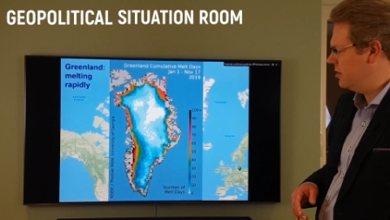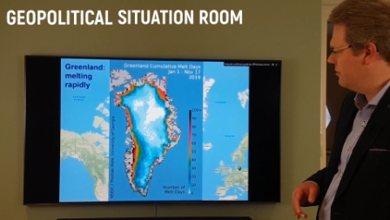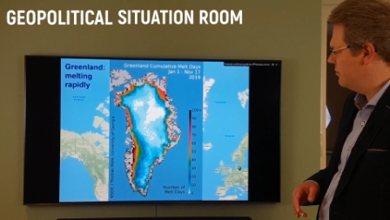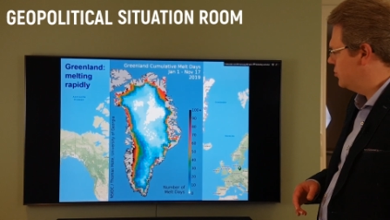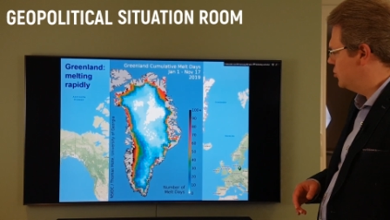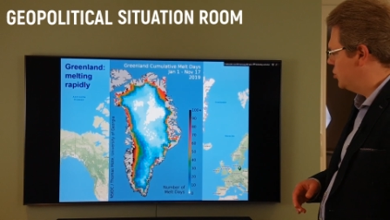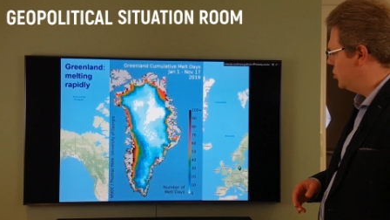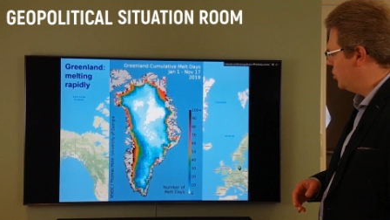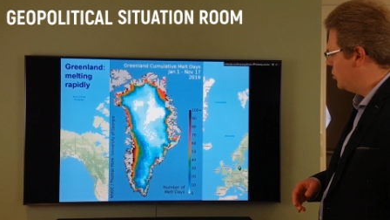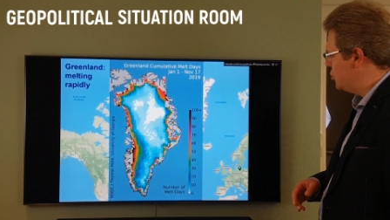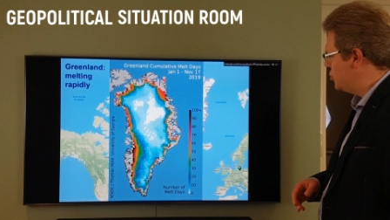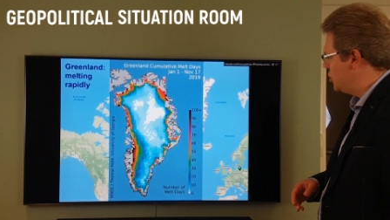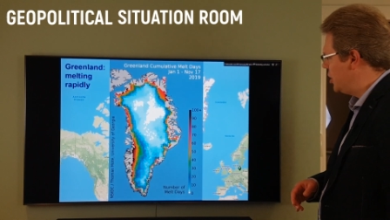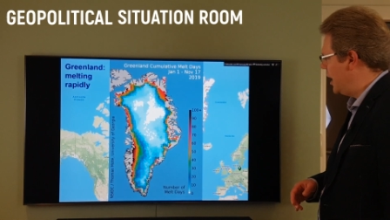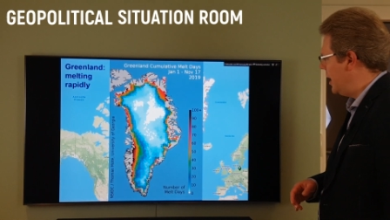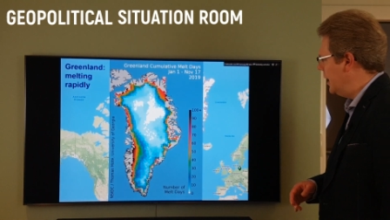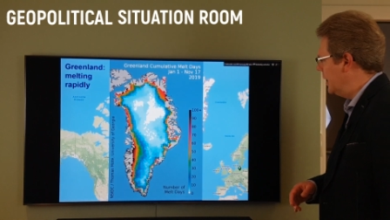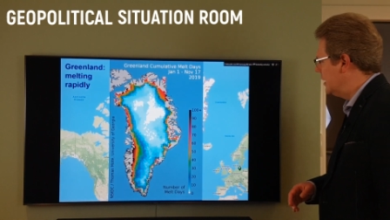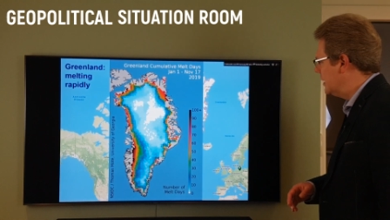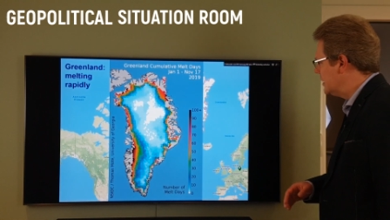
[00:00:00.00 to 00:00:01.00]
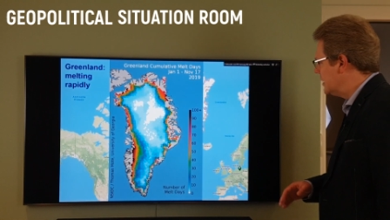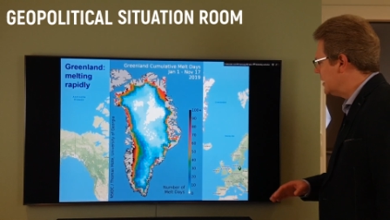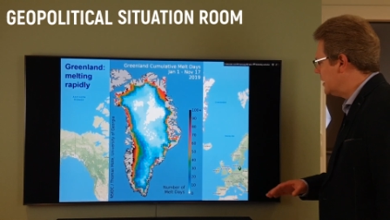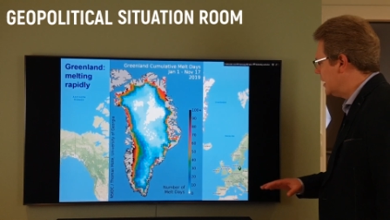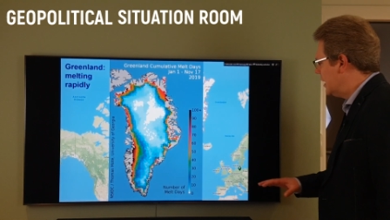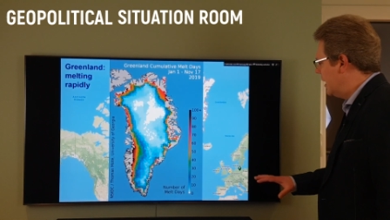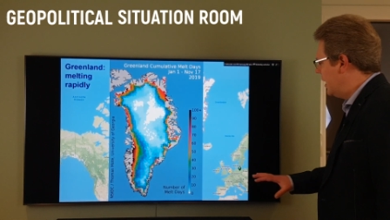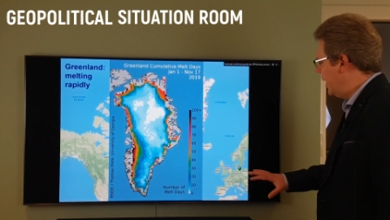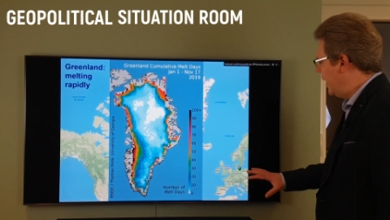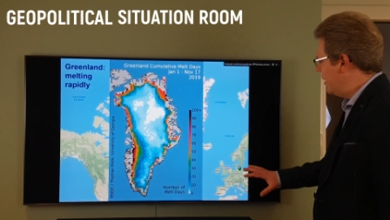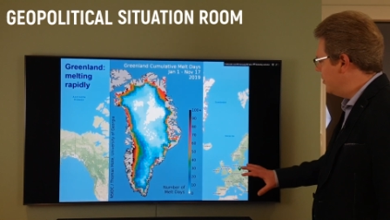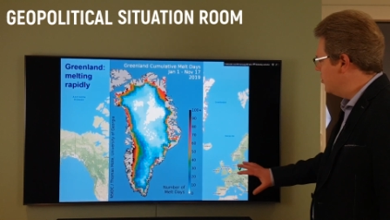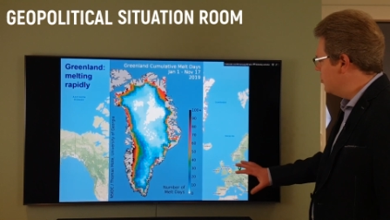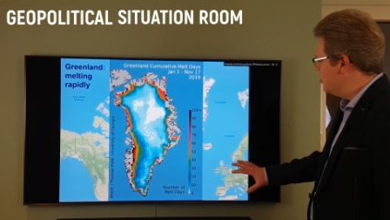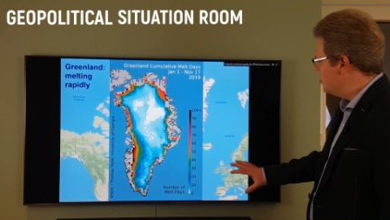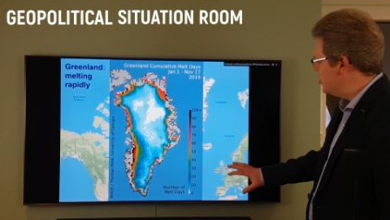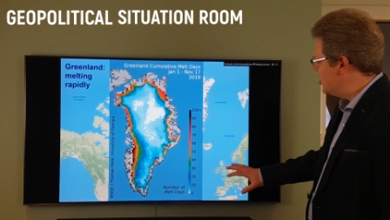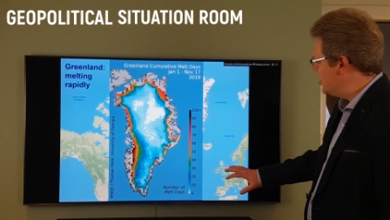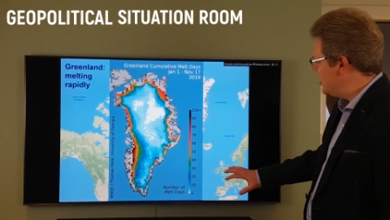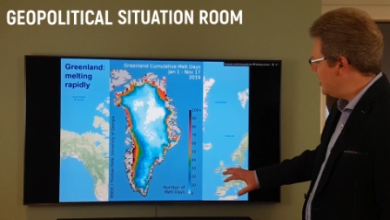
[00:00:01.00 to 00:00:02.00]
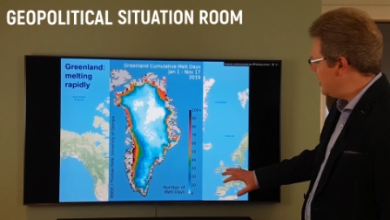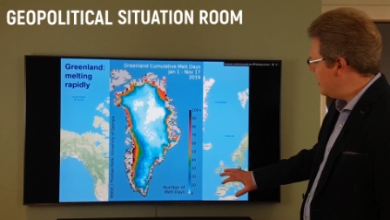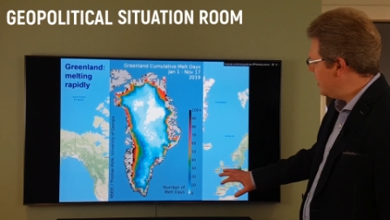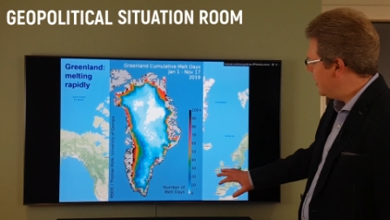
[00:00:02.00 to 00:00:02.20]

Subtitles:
of Georgia. And you see